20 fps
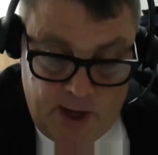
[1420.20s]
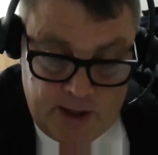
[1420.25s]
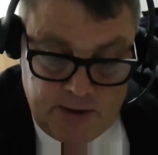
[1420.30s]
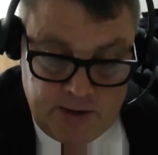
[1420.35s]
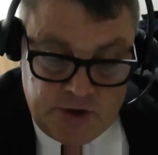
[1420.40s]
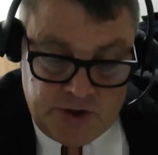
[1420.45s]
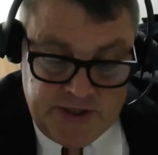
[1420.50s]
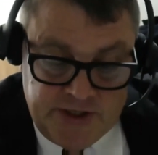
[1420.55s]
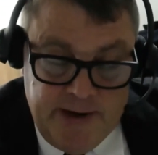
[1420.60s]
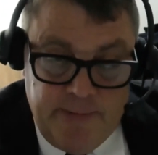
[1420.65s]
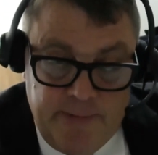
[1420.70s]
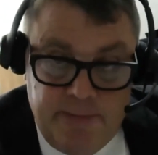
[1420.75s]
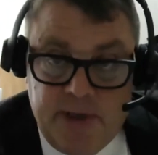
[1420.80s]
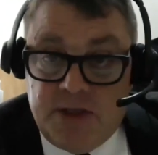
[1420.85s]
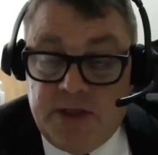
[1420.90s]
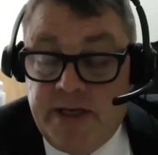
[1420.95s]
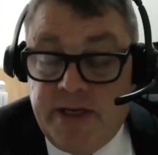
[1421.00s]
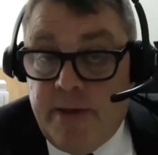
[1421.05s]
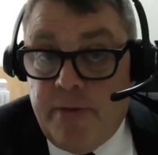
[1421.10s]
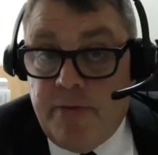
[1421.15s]

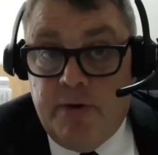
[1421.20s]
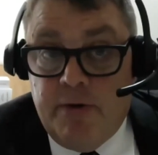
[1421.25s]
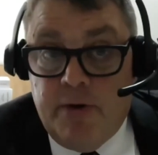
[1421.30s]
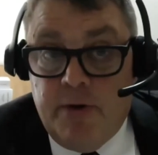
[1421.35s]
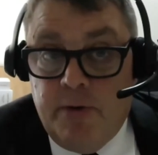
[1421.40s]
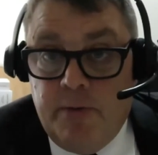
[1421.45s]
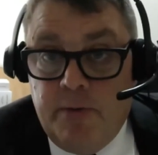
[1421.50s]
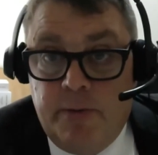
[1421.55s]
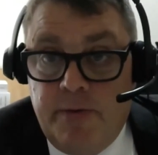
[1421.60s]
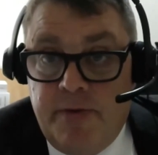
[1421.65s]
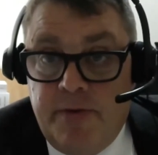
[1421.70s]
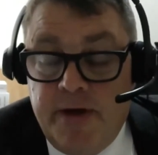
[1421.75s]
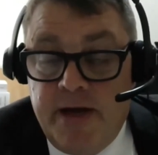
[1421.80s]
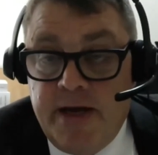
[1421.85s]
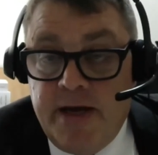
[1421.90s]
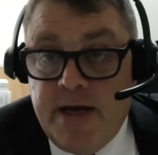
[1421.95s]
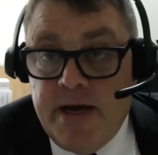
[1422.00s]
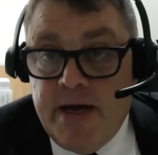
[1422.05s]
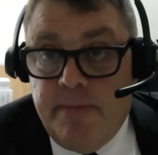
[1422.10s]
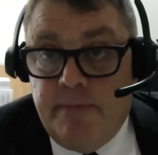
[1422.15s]
seamlessly through
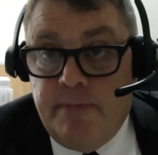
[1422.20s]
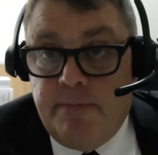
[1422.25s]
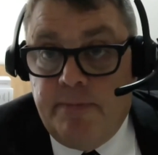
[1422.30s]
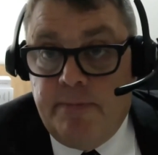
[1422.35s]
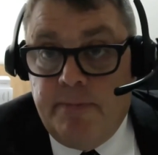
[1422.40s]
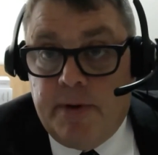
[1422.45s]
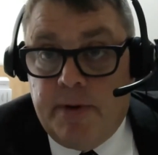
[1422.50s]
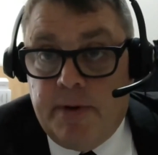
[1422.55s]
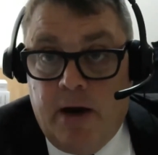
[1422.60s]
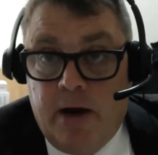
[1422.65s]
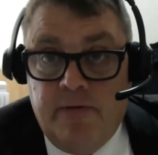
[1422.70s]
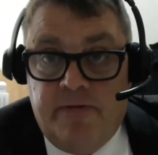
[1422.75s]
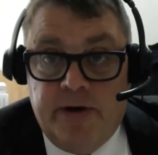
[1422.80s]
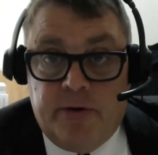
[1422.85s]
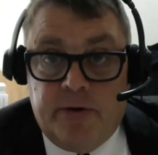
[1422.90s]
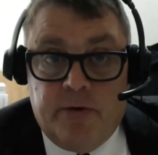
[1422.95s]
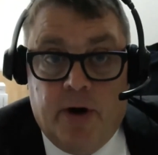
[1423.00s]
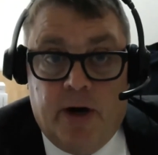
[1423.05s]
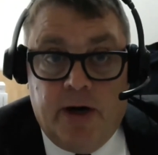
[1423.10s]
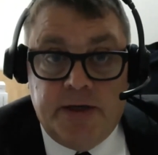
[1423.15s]
the
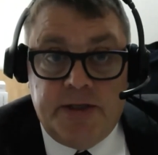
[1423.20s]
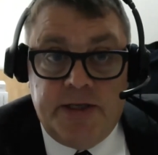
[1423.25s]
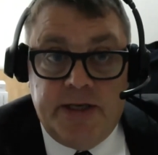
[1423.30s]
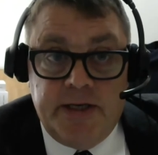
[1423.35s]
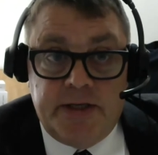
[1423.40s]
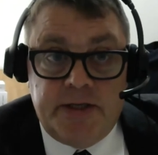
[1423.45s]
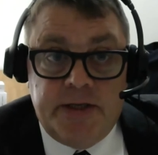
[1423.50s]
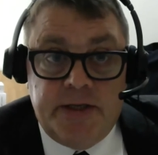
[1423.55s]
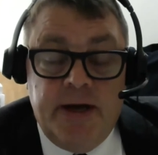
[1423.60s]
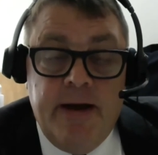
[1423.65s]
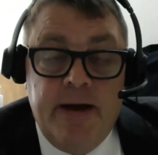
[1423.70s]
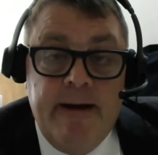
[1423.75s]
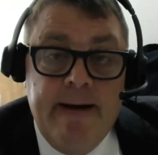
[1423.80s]
COVID crisis